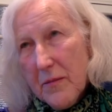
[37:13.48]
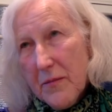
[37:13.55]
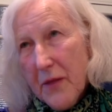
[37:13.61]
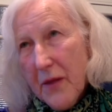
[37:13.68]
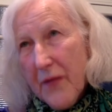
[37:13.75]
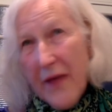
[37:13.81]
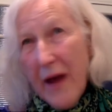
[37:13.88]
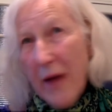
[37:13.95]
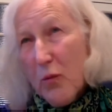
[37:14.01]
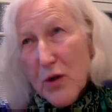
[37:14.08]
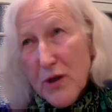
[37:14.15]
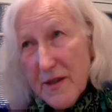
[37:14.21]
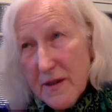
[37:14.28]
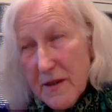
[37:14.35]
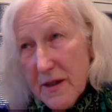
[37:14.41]
that that
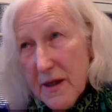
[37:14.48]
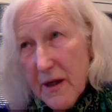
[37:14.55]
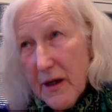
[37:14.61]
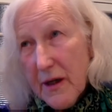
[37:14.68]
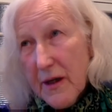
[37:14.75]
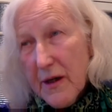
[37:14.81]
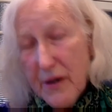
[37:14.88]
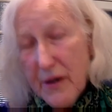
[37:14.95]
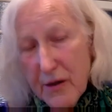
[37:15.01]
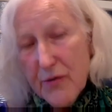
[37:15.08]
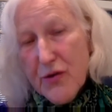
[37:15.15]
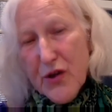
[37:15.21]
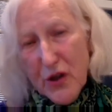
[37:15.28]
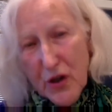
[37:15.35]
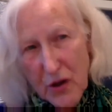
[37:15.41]
wasn't a
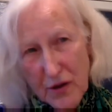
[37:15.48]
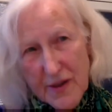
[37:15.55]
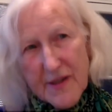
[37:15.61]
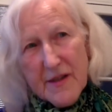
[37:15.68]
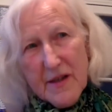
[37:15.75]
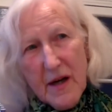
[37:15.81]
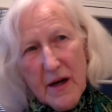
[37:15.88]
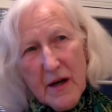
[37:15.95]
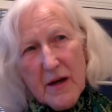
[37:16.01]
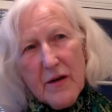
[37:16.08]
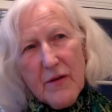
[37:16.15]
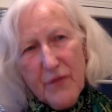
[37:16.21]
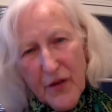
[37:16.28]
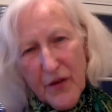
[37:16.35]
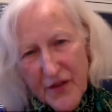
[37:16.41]
huge
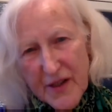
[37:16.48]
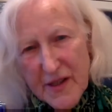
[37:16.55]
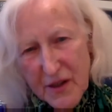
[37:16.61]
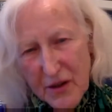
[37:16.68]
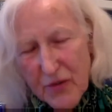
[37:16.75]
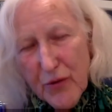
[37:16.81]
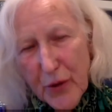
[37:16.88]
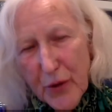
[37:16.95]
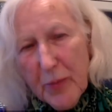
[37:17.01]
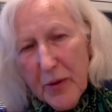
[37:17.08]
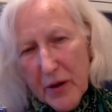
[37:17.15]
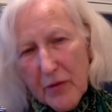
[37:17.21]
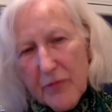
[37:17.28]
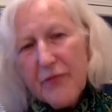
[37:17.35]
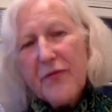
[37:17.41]
concern for this group
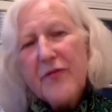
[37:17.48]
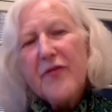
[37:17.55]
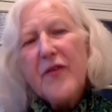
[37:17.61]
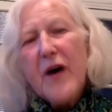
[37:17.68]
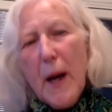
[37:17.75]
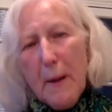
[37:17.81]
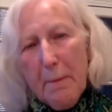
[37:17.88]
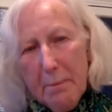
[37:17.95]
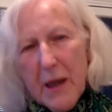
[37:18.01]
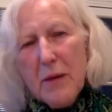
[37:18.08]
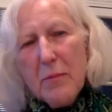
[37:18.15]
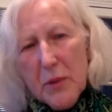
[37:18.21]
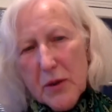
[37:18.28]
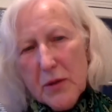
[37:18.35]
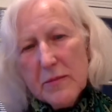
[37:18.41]
of uh,
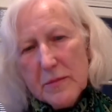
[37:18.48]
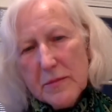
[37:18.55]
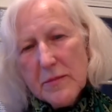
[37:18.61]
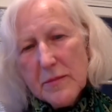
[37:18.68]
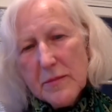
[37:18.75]
people.